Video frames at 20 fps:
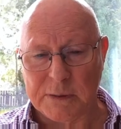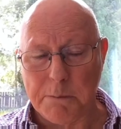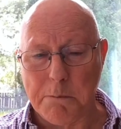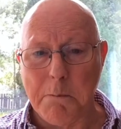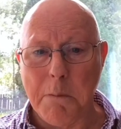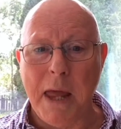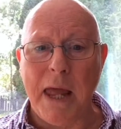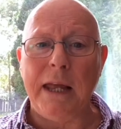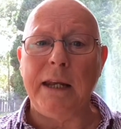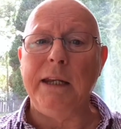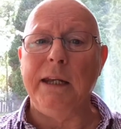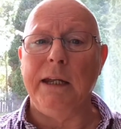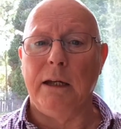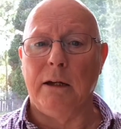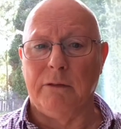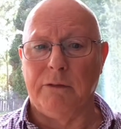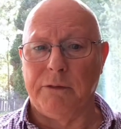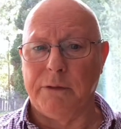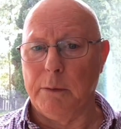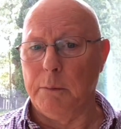many
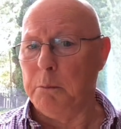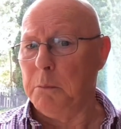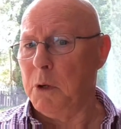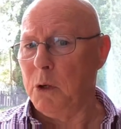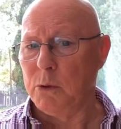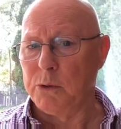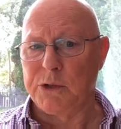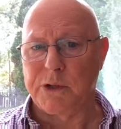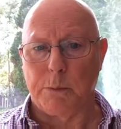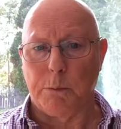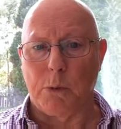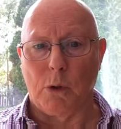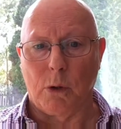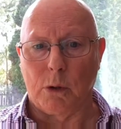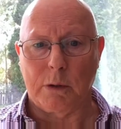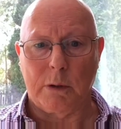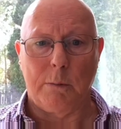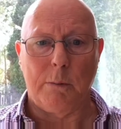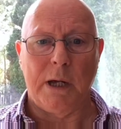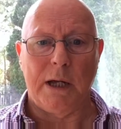of the most
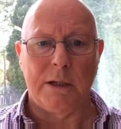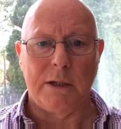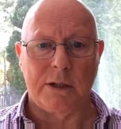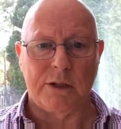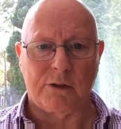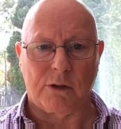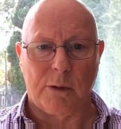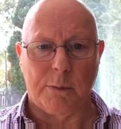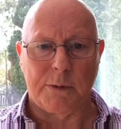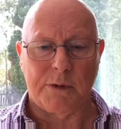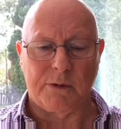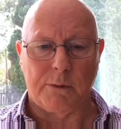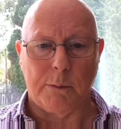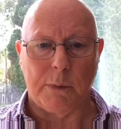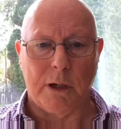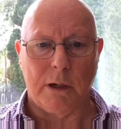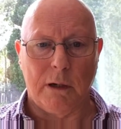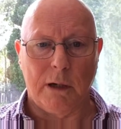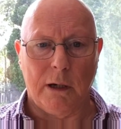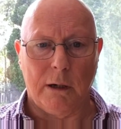important manuscripts from
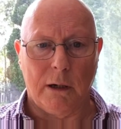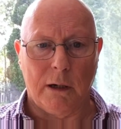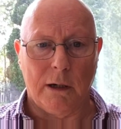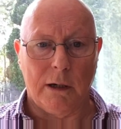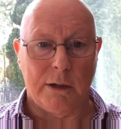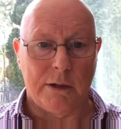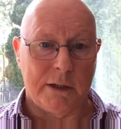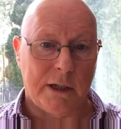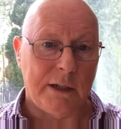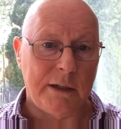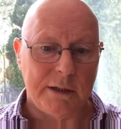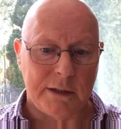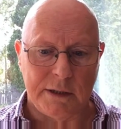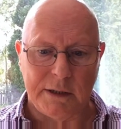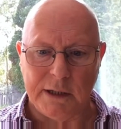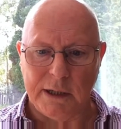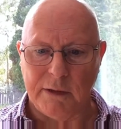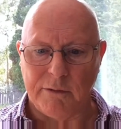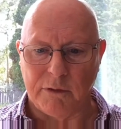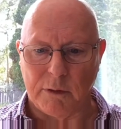early Ireland, and
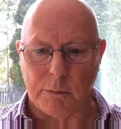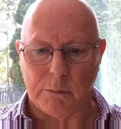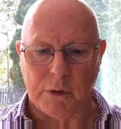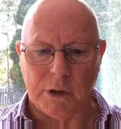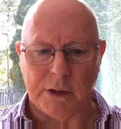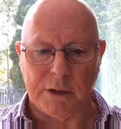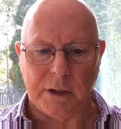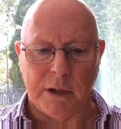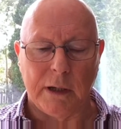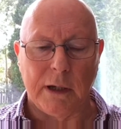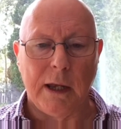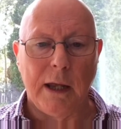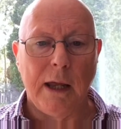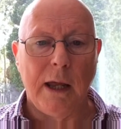indeed from Britain,